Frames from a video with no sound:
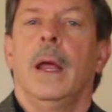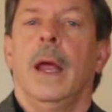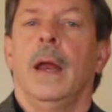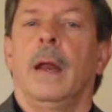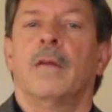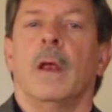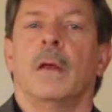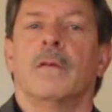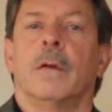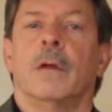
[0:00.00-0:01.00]
And
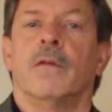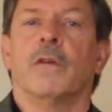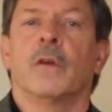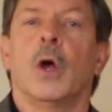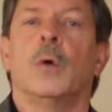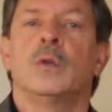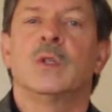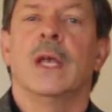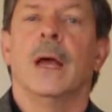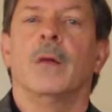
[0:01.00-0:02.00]
it just goes
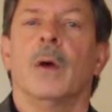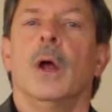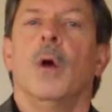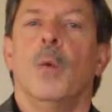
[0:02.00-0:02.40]
together